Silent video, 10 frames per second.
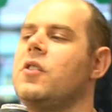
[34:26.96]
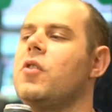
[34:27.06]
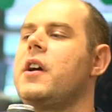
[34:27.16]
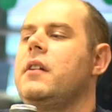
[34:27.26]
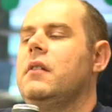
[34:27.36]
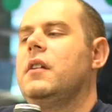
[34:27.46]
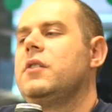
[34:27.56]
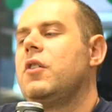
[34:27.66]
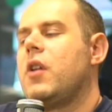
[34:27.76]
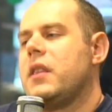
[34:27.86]
a
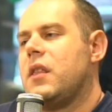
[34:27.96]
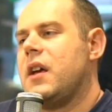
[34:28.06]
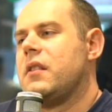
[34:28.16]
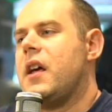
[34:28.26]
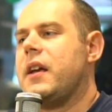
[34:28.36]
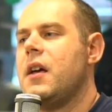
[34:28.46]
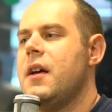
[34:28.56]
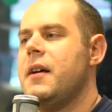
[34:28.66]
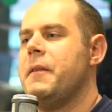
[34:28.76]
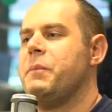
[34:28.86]
great thing.
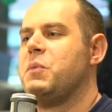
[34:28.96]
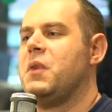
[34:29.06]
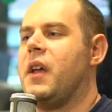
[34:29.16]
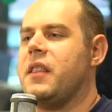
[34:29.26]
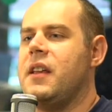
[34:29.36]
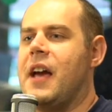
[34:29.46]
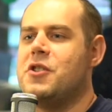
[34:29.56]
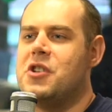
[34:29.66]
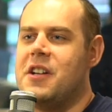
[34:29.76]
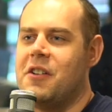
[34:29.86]
Like the
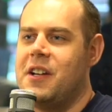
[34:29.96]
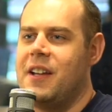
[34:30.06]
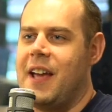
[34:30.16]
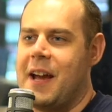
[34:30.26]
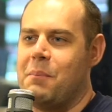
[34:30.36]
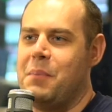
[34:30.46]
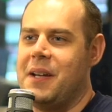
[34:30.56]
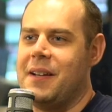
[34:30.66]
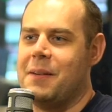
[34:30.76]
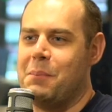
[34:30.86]
engineering can't
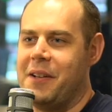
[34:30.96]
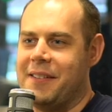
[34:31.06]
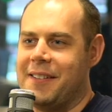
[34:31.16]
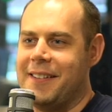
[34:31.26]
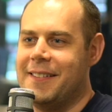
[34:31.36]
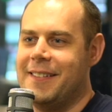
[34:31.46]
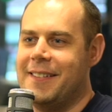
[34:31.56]
be implicit.